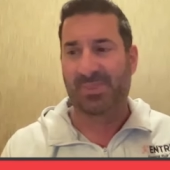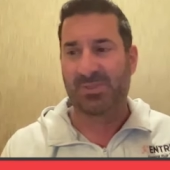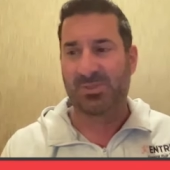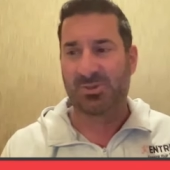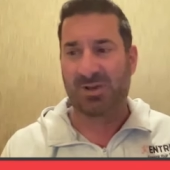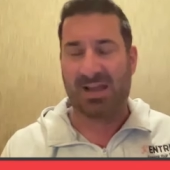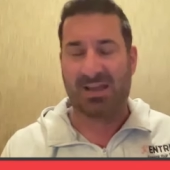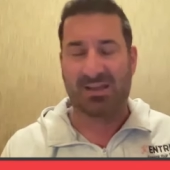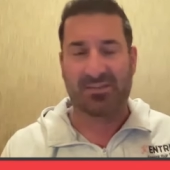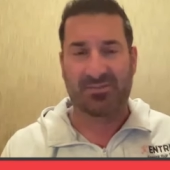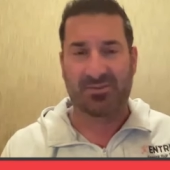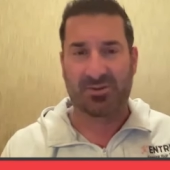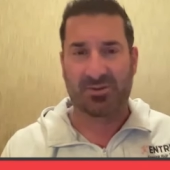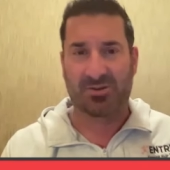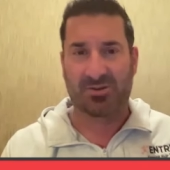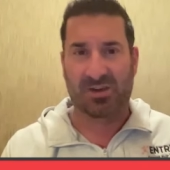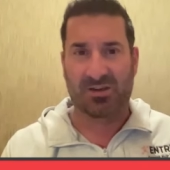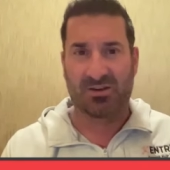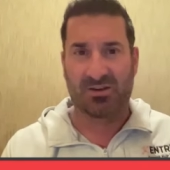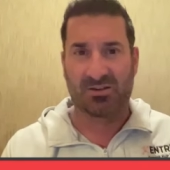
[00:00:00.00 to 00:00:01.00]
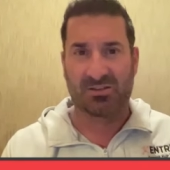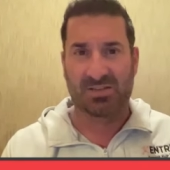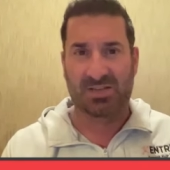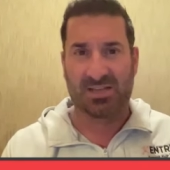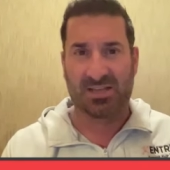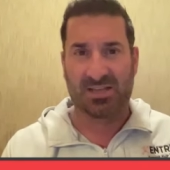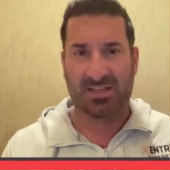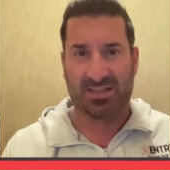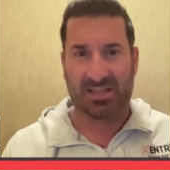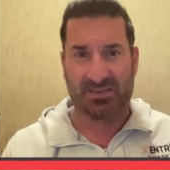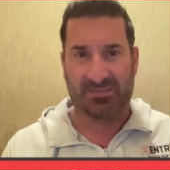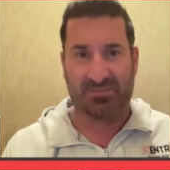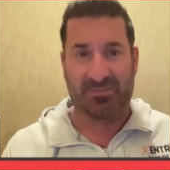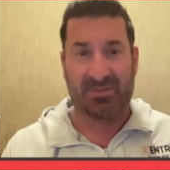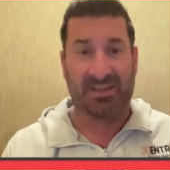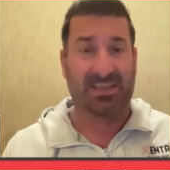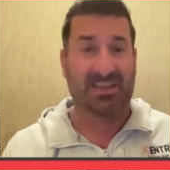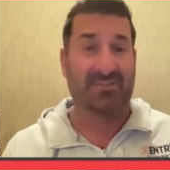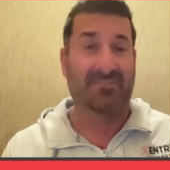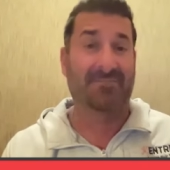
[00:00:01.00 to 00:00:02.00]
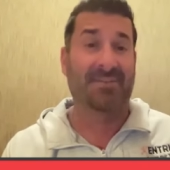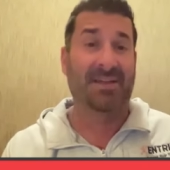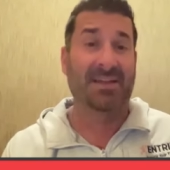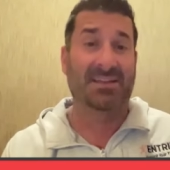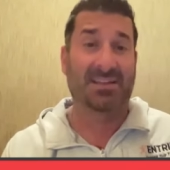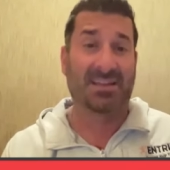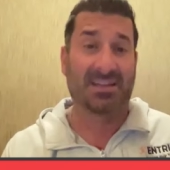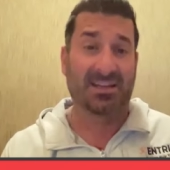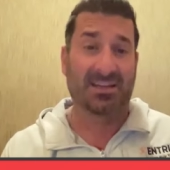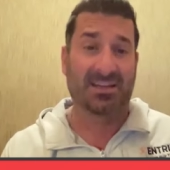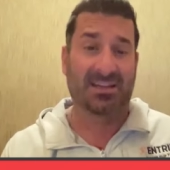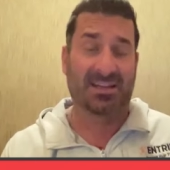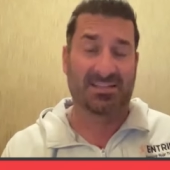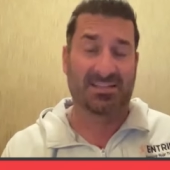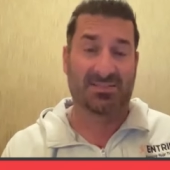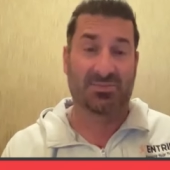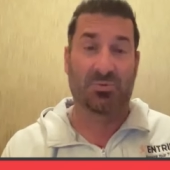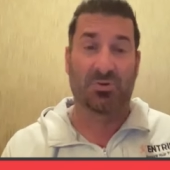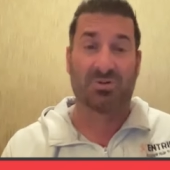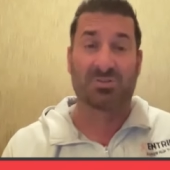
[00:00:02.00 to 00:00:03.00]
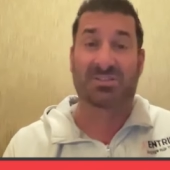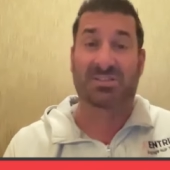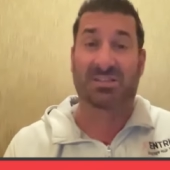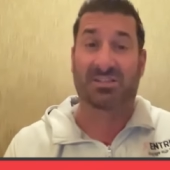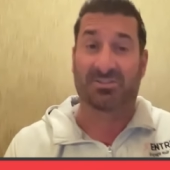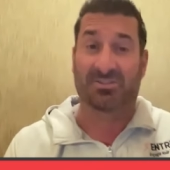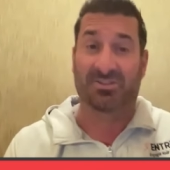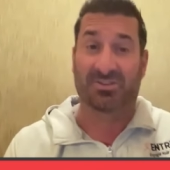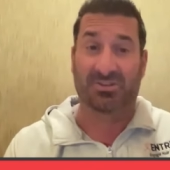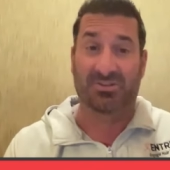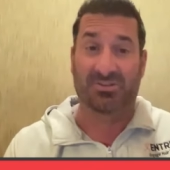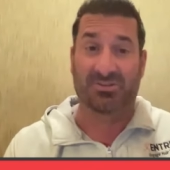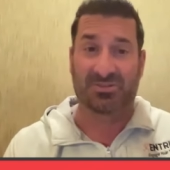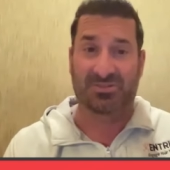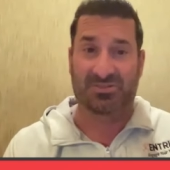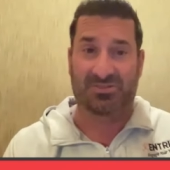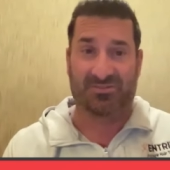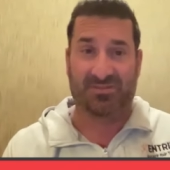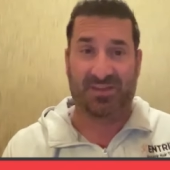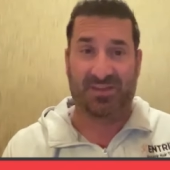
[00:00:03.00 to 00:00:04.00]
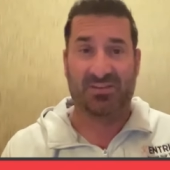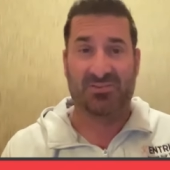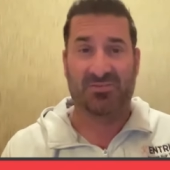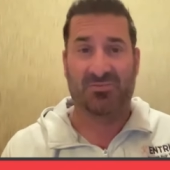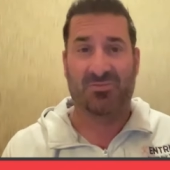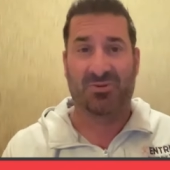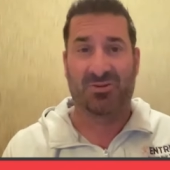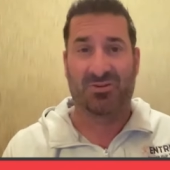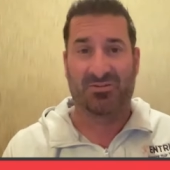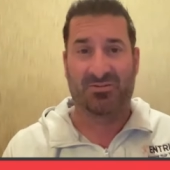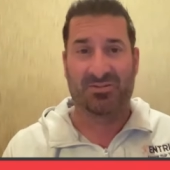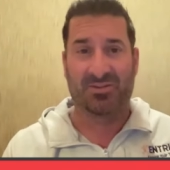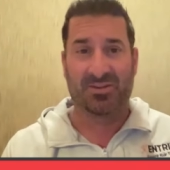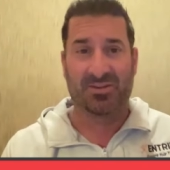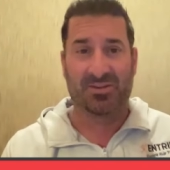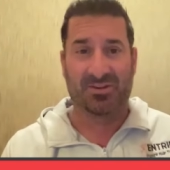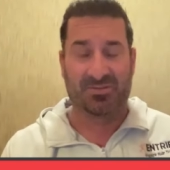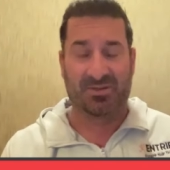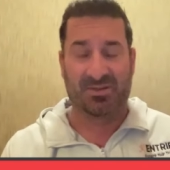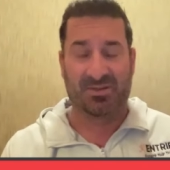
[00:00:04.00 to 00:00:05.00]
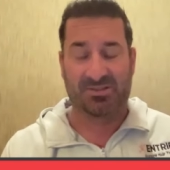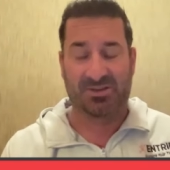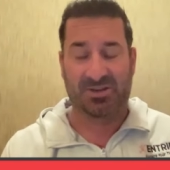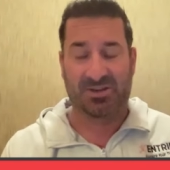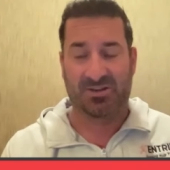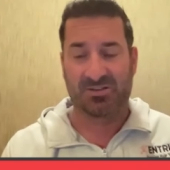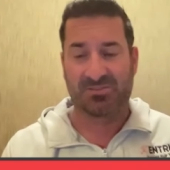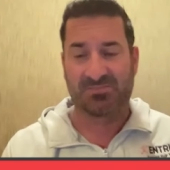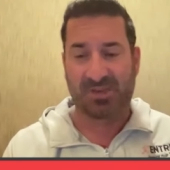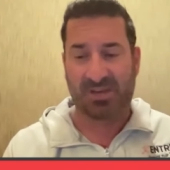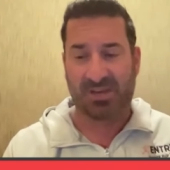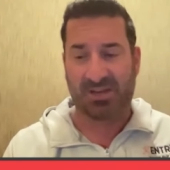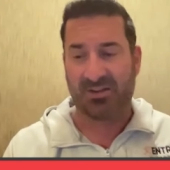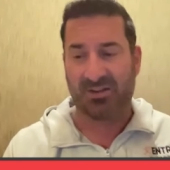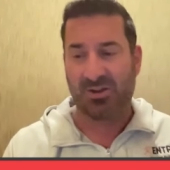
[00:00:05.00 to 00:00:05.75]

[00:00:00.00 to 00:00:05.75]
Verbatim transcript: track of your creators and they might get offended and that's the worst thing you can do is offend one of your best creators but